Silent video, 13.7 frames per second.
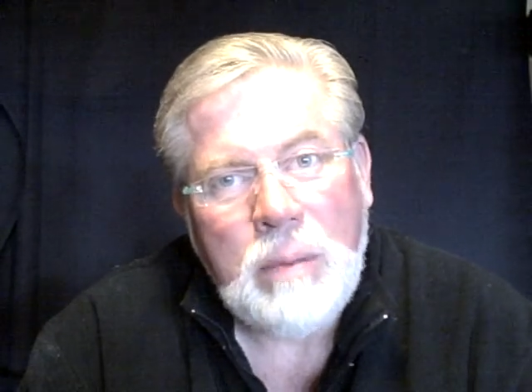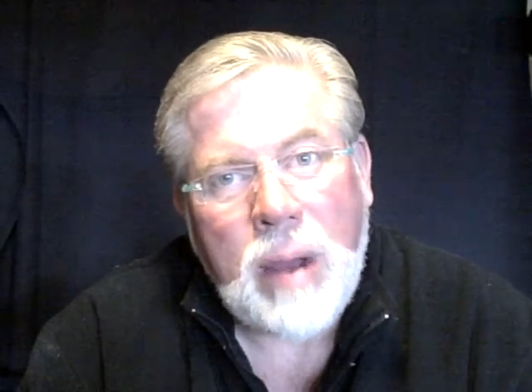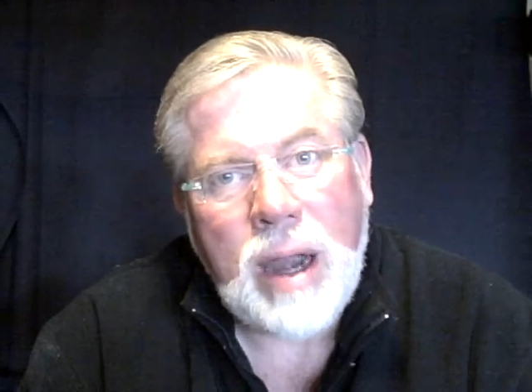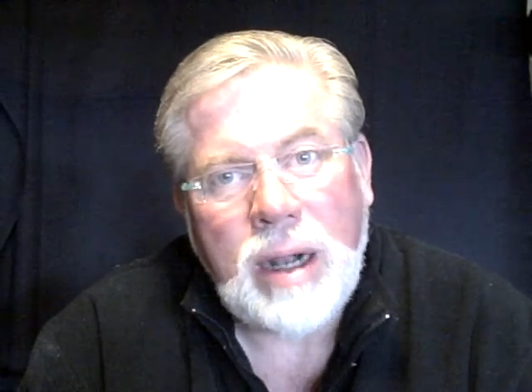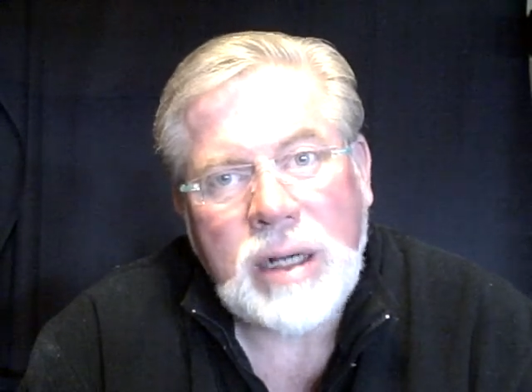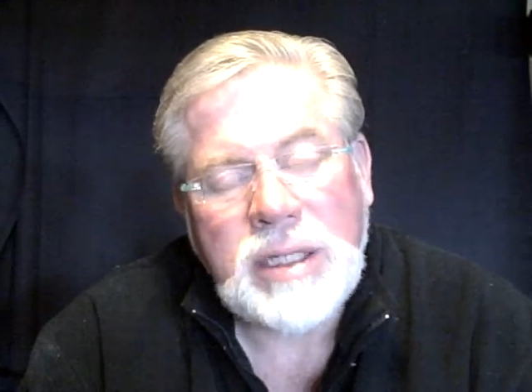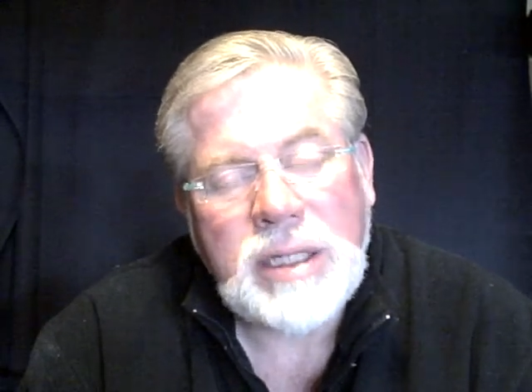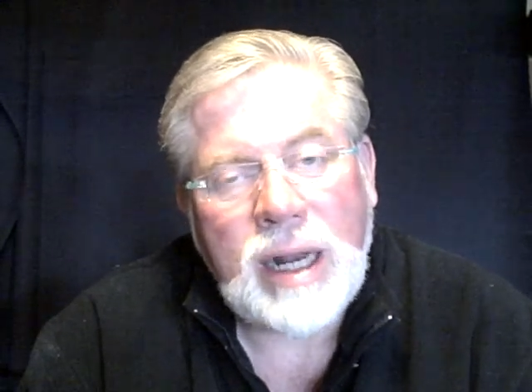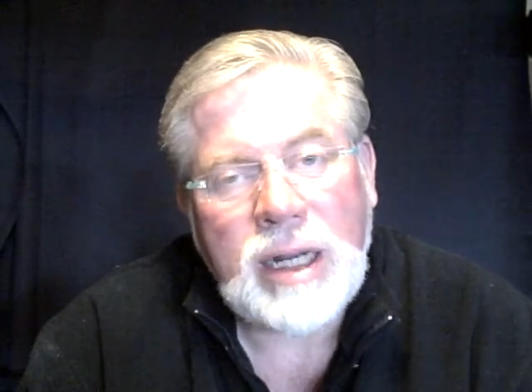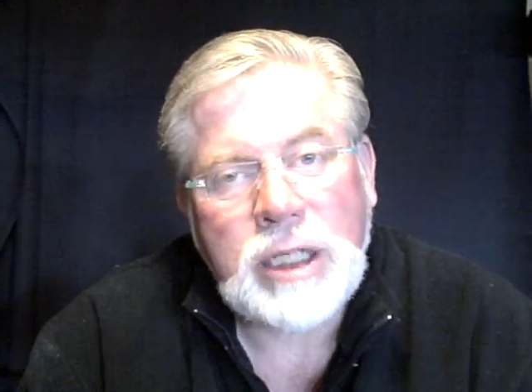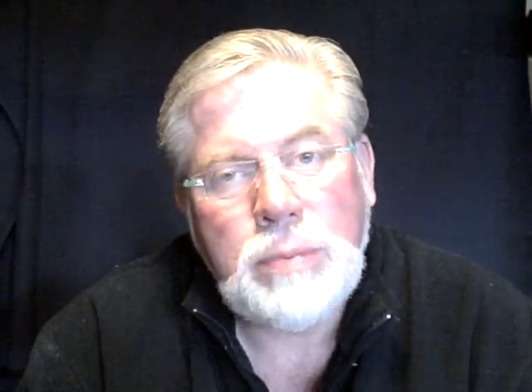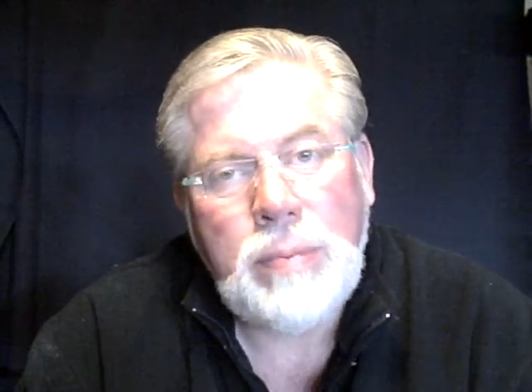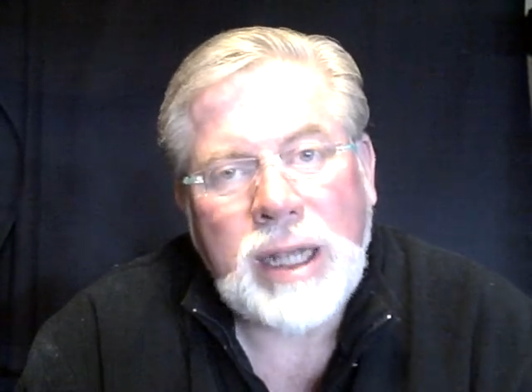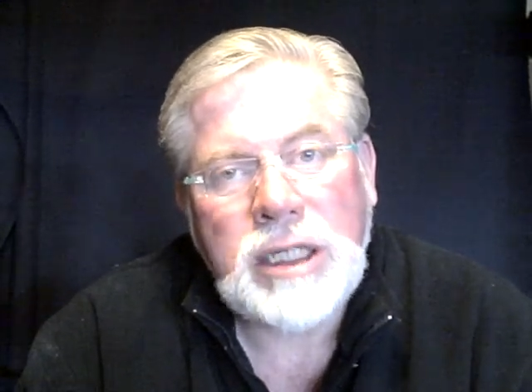Meyer sent
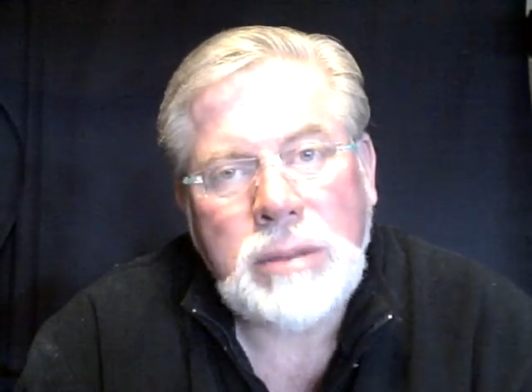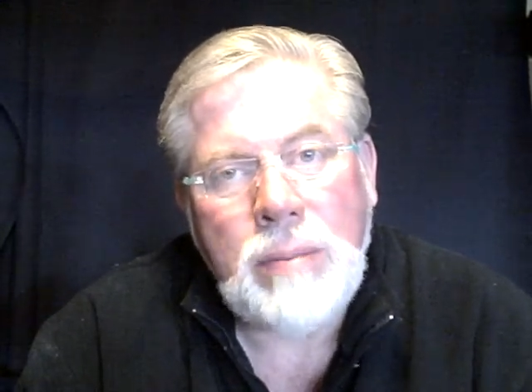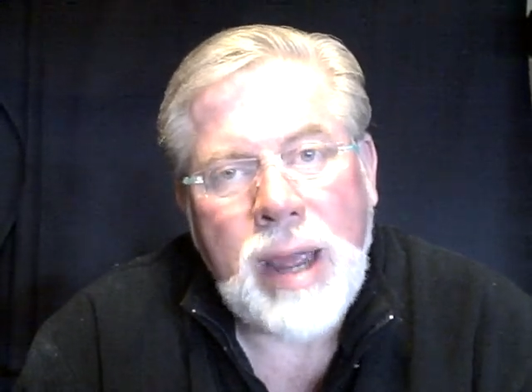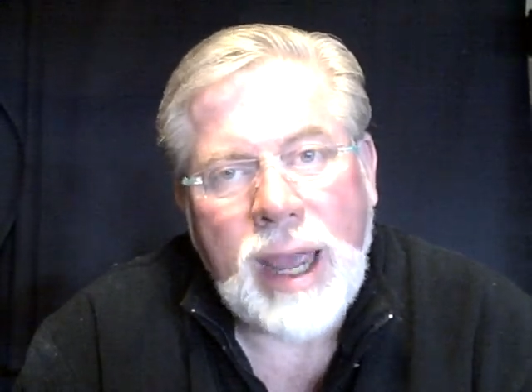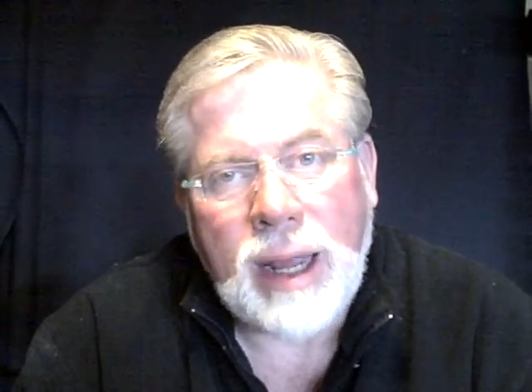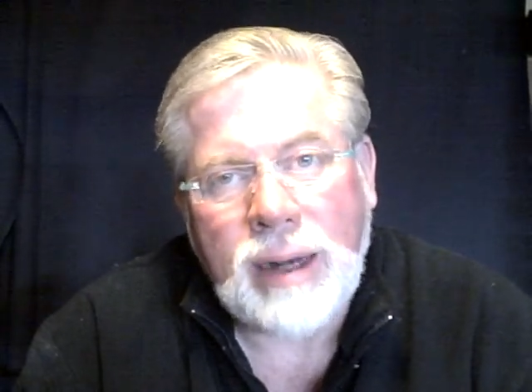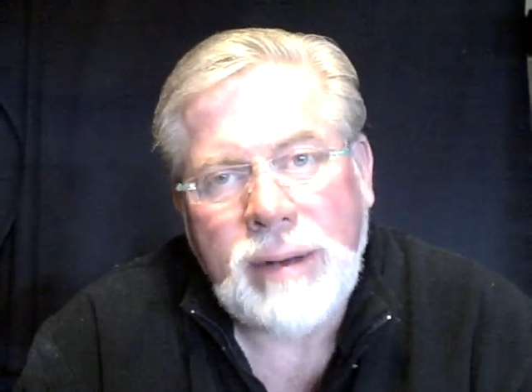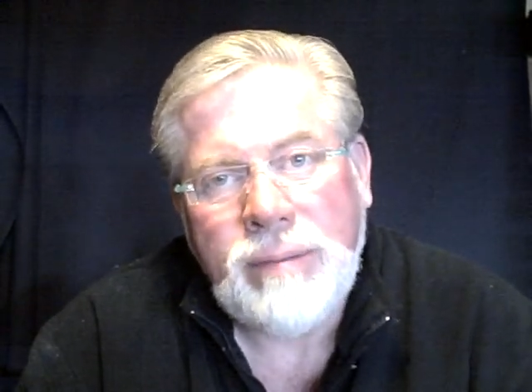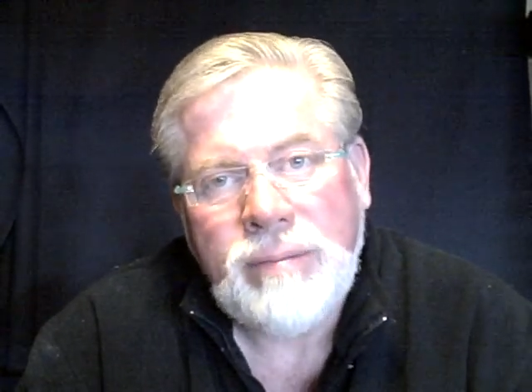his best man,